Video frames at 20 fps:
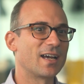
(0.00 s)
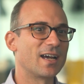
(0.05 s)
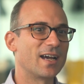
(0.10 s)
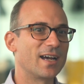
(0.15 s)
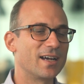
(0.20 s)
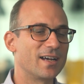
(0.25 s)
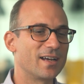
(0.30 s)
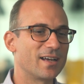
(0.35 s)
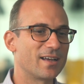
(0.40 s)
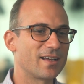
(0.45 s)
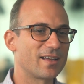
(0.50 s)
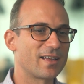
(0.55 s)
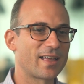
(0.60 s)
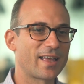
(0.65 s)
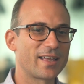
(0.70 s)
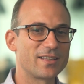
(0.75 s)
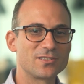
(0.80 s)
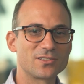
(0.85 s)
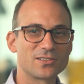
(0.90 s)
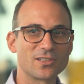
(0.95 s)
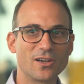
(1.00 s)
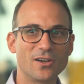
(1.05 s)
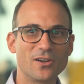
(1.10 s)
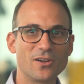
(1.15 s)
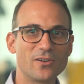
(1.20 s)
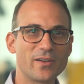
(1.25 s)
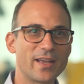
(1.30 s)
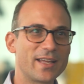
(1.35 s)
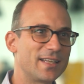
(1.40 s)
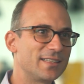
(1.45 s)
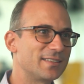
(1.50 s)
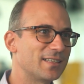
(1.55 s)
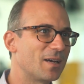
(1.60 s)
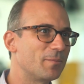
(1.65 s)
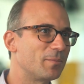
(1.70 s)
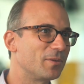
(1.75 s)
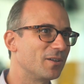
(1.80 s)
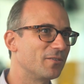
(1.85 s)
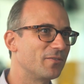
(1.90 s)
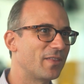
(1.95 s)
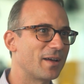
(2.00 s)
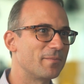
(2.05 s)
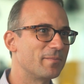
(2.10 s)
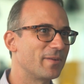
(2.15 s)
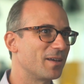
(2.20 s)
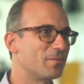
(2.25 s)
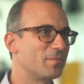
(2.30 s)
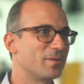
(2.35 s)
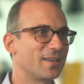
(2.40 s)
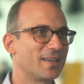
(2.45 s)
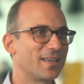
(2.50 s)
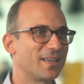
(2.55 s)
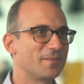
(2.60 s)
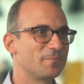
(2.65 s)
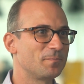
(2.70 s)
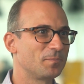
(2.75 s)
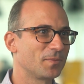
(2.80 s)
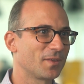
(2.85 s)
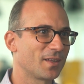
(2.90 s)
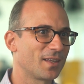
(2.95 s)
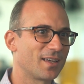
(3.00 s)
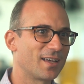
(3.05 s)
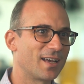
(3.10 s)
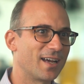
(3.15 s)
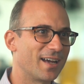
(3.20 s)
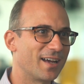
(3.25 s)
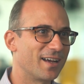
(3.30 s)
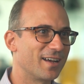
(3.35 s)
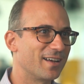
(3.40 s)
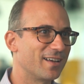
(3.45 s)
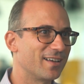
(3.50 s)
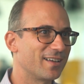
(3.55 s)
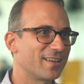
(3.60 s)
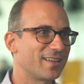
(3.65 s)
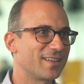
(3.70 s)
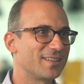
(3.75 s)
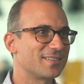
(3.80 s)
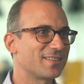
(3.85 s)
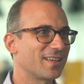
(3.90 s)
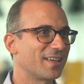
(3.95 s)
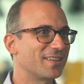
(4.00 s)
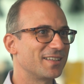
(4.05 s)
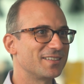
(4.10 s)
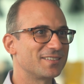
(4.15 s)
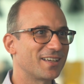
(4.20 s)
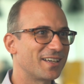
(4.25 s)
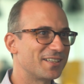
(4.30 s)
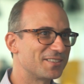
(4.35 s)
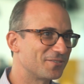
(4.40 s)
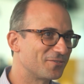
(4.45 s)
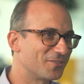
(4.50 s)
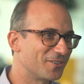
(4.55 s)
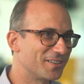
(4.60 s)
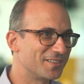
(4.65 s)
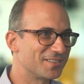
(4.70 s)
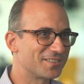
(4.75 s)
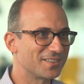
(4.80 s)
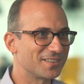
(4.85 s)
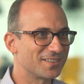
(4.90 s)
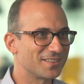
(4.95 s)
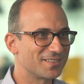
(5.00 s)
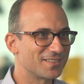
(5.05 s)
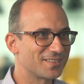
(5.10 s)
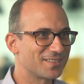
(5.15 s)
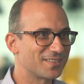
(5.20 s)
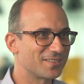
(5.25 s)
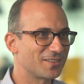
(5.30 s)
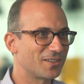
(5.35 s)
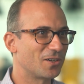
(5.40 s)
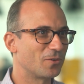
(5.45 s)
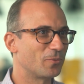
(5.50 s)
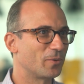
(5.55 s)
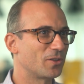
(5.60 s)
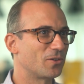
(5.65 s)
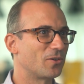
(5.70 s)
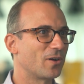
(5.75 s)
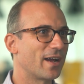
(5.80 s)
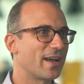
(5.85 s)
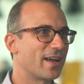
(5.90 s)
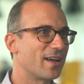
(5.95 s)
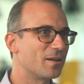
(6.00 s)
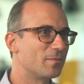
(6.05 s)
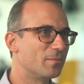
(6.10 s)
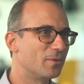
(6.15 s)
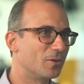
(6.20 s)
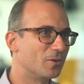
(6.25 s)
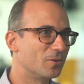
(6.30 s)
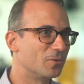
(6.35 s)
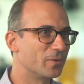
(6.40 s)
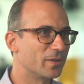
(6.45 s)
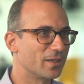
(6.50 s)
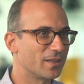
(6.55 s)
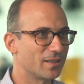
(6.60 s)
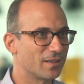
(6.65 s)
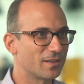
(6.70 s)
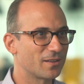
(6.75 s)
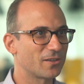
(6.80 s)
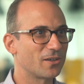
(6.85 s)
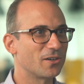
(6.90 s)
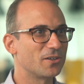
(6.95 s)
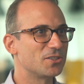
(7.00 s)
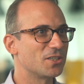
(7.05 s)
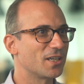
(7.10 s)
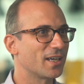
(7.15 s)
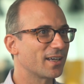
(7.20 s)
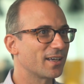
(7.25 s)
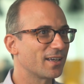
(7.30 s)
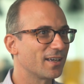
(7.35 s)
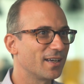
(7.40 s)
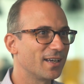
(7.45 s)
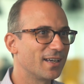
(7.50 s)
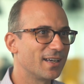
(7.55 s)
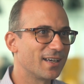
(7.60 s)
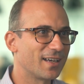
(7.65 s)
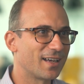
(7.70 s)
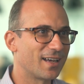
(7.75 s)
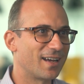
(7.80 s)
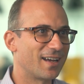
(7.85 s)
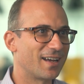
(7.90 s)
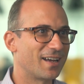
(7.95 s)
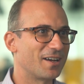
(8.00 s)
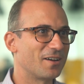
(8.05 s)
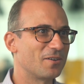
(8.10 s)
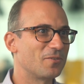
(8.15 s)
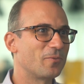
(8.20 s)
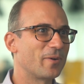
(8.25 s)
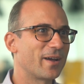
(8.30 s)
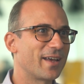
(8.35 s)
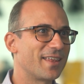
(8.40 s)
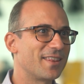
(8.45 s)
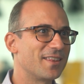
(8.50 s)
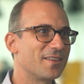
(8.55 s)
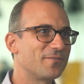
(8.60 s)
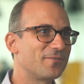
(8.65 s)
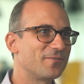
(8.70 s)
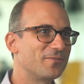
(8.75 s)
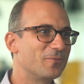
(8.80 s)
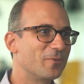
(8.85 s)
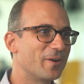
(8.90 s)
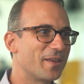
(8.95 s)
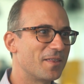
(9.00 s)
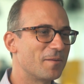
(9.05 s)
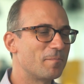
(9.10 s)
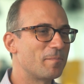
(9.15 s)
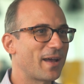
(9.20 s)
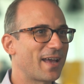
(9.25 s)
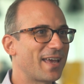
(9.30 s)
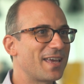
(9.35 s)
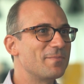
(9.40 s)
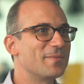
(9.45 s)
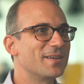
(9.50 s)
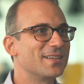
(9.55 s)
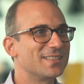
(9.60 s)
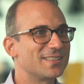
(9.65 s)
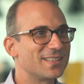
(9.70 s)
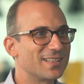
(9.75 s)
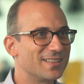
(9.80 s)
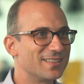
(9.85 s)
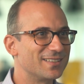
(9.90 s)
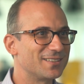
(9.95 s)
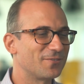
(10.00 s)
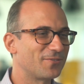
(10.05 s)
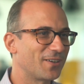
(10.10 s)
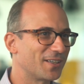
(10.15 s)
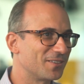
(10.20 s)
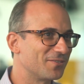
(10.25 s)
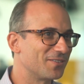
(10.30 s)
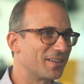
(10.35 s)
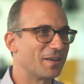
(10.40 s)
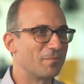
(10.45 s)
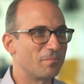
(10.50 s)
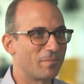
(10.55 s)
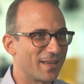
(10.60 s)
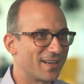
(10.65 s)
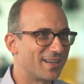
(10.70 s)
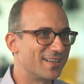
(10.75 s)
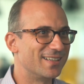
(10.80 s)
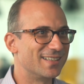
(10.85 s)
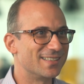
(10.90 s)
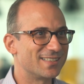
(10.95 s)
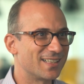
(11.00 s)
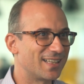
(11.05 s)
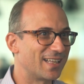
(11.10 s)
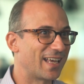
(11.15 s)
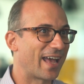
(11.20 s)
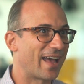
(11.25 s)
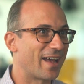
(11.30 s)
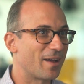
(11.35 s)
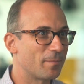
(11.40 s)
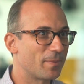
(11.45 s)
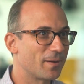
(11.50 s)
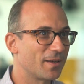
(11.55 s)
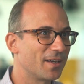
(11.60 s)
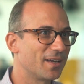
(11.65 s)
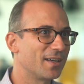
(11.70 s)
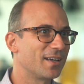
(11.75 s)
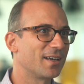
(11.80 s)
And so an example of that may be in Southeast Asia, for instance, with Grab or with Gojek, where the payment is effectively embedded into the app.